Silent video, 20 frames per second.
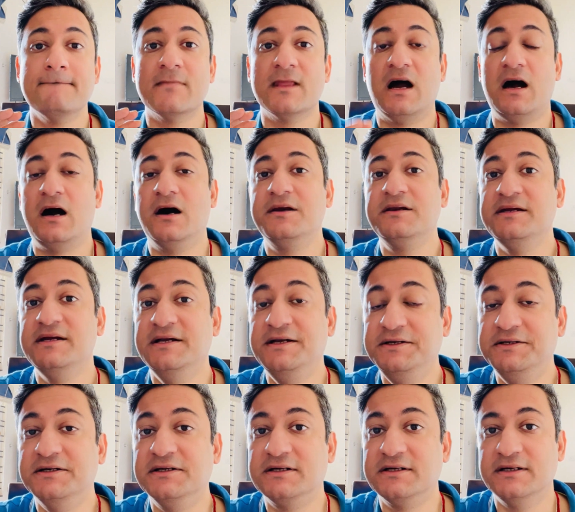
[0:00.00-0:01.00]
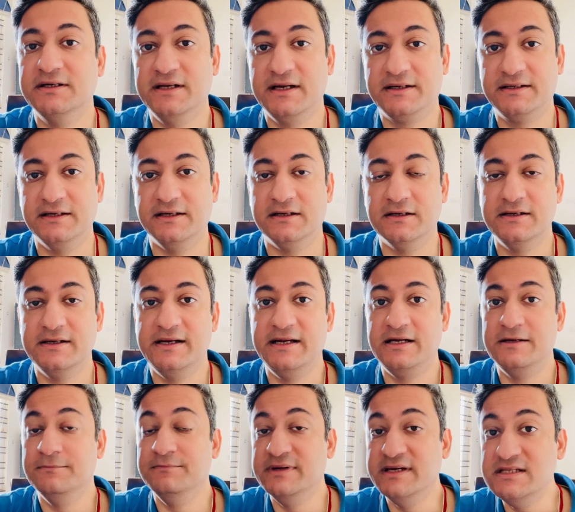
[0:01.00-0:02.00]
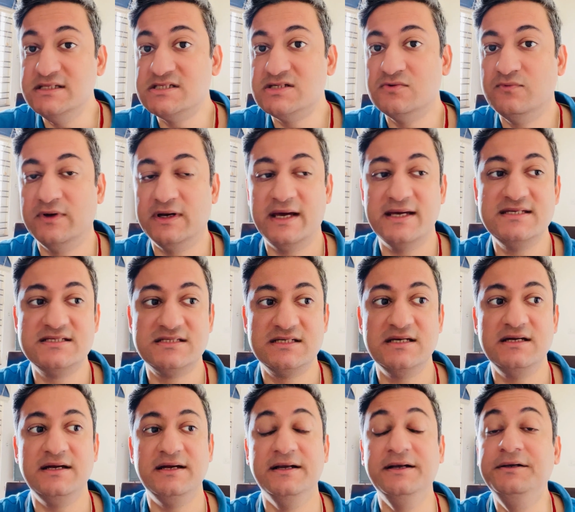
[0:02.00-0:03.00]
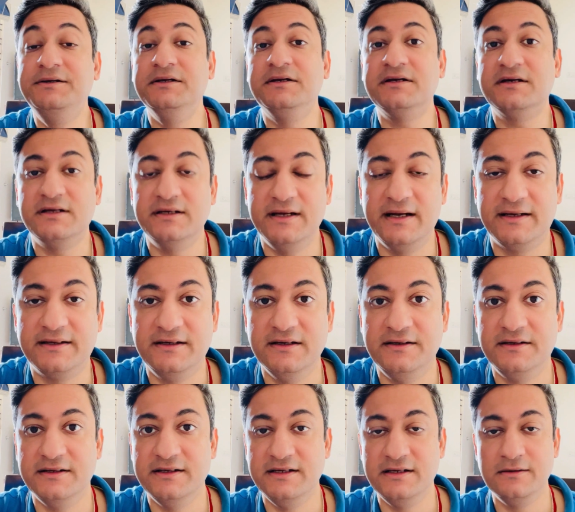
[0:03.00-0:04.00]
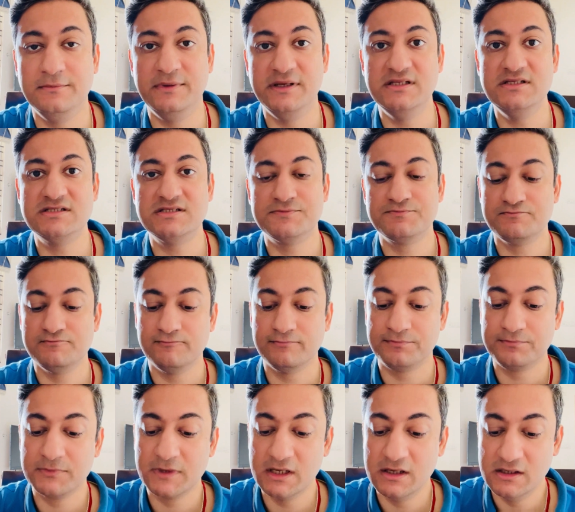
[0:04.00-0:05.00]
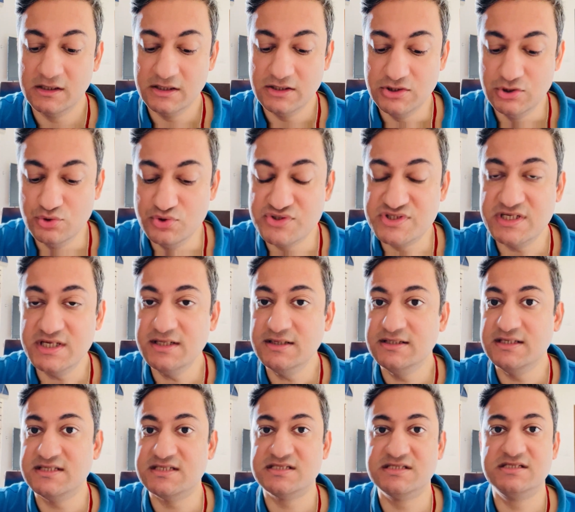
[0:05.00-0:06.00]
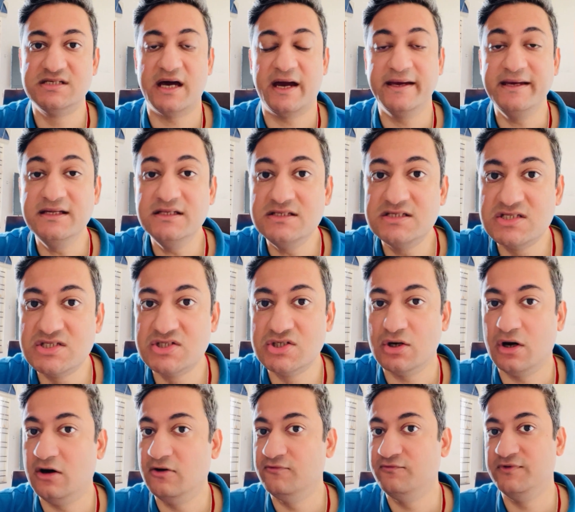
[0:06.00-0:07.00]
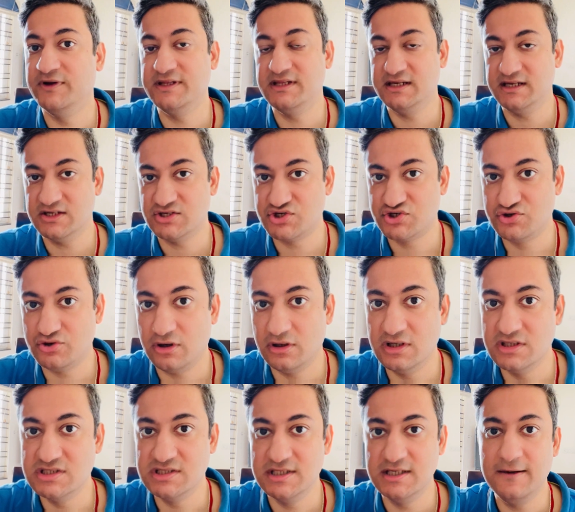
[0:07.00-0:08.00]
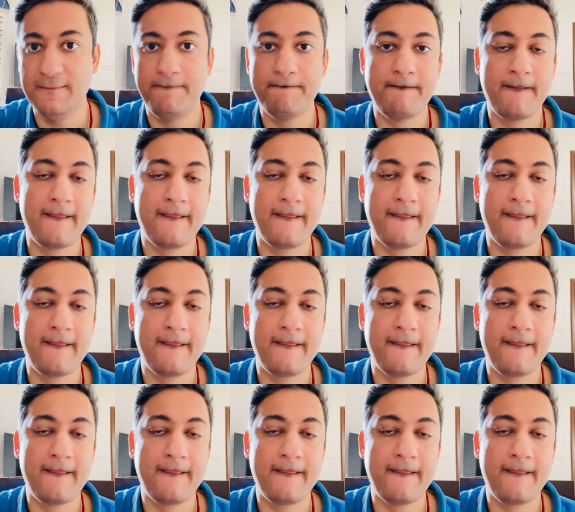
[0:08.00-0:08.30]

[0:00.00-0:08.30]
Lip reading: are interconnected. It means, when I say interconnected, it means using the science of Vedic astrology,